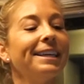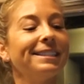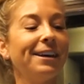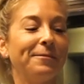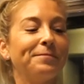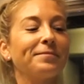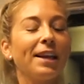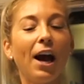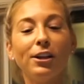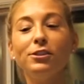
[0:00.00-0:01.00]
So
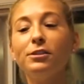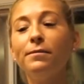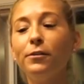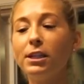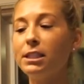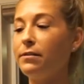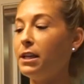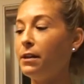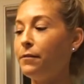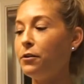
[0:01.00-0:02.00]
I'll do some full days of
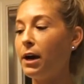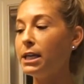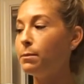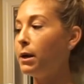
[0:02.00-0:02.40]
eating for you guys,